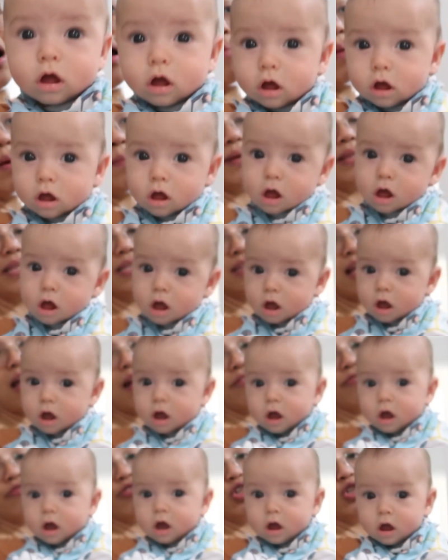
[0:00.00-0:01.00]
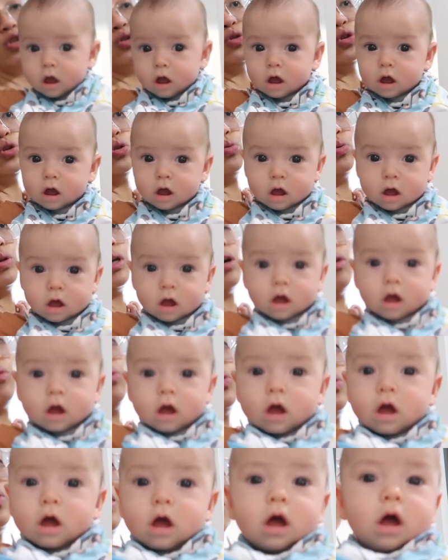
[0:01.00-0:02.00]

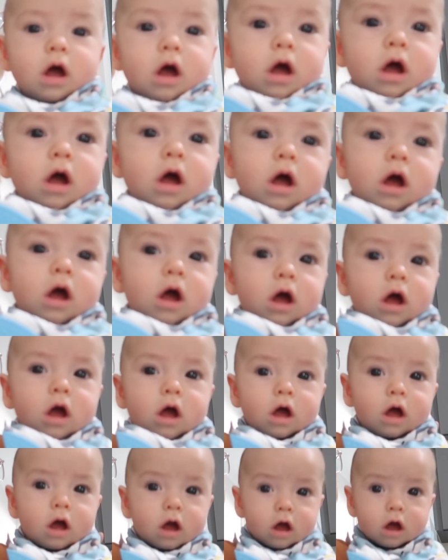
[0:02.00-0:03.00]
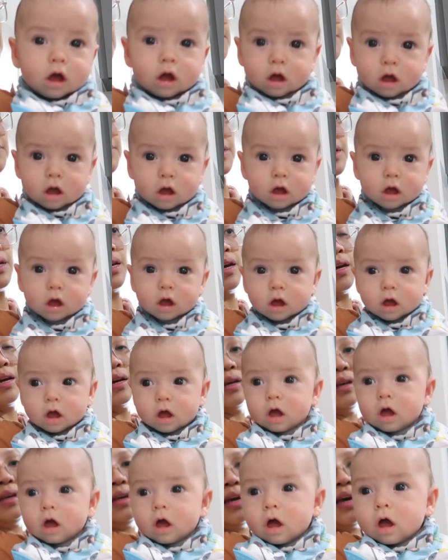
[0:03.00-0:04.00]

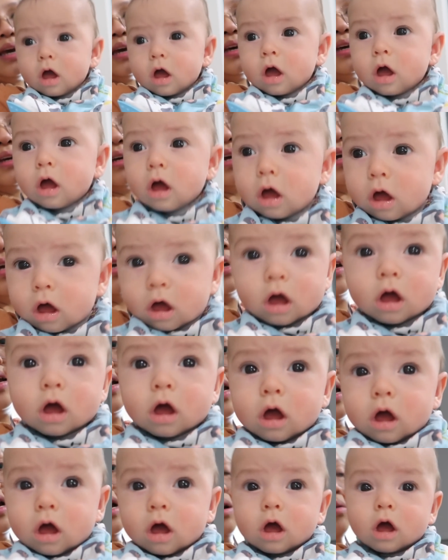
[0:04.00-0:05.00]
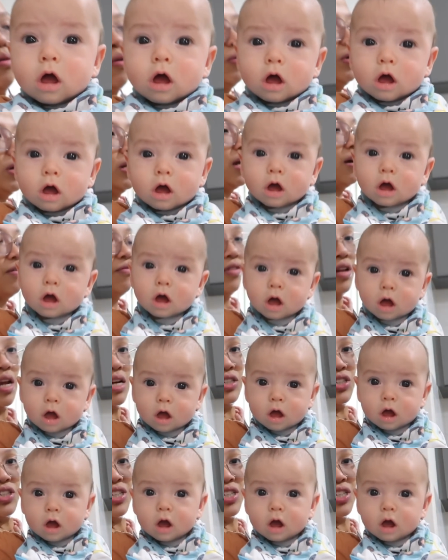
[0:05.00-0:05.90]
(not speaking)